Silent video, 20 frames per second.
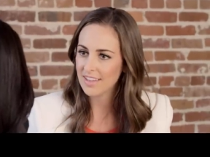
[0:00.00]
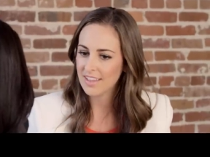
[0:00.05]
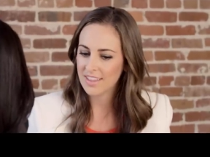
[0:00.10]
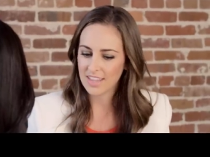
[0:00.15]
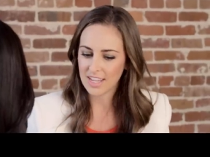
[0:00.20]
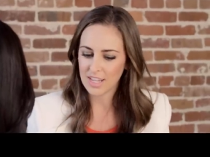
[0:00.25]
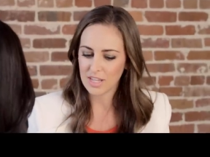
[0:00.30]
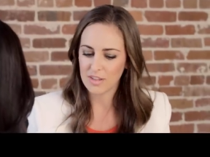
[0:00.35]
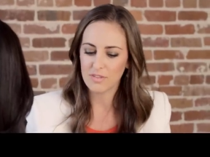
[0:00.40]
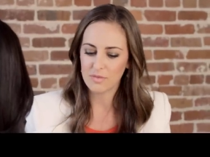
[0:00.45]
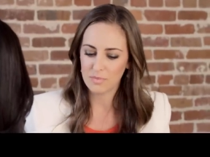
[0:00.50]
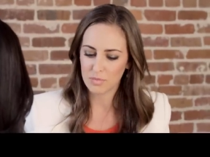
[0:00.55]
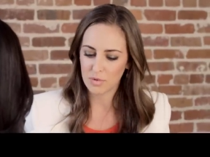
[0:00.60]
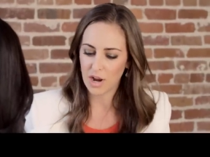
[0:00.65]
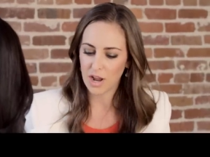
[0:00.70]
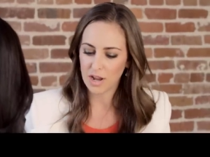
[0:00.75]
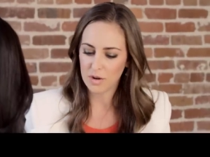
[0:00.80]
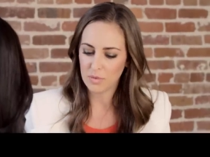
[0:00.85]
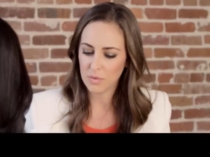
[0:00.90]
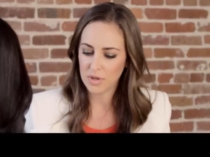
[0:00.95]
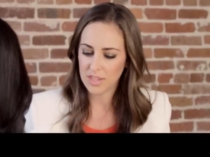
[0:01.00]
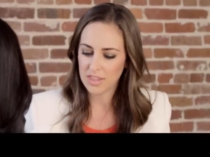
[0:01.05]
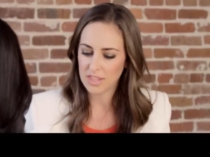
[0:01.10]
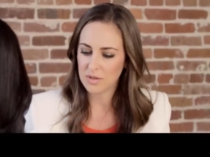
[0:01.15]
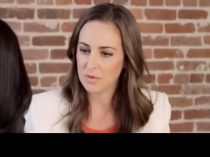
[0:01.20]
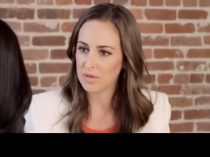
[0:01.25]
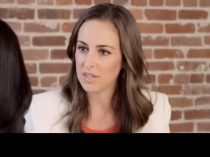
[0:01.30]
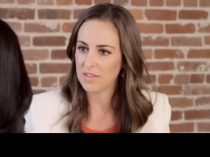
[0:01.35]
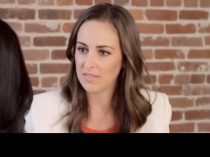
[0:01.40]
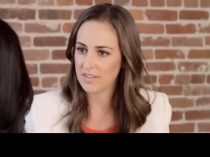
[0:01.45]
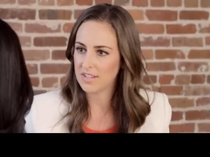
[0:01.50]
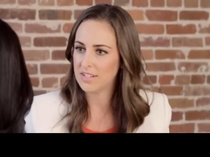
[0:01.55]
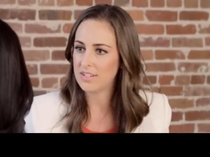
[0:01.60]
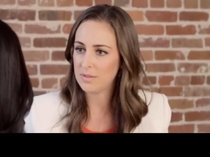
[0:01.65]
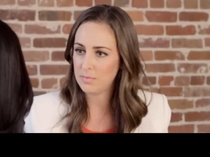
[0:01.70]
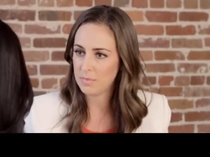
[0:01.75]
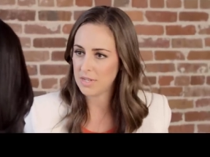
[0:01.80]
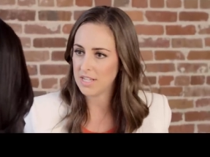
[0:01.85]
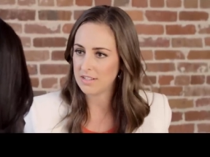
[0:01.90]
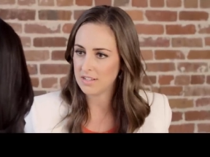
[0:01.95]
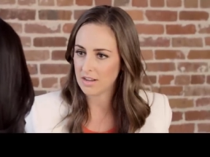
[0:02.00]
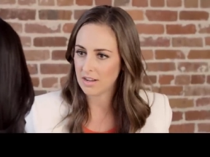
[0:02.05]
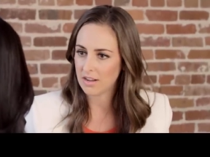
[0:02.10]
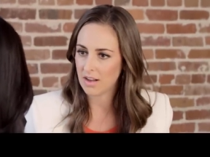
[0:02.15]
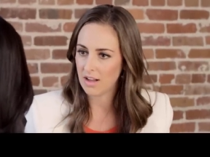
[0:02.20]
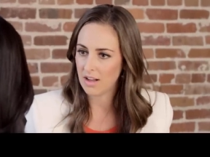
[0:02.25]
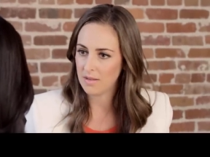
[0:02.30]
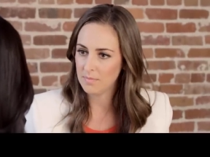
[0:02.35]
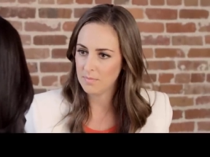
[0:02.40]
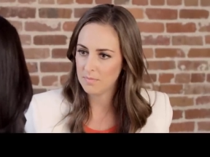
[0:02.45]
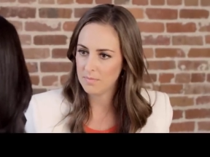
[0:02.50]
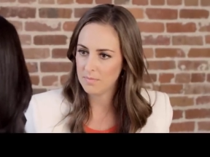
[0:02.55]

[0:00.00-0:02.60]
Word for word: that you've brought with you even to peek.com?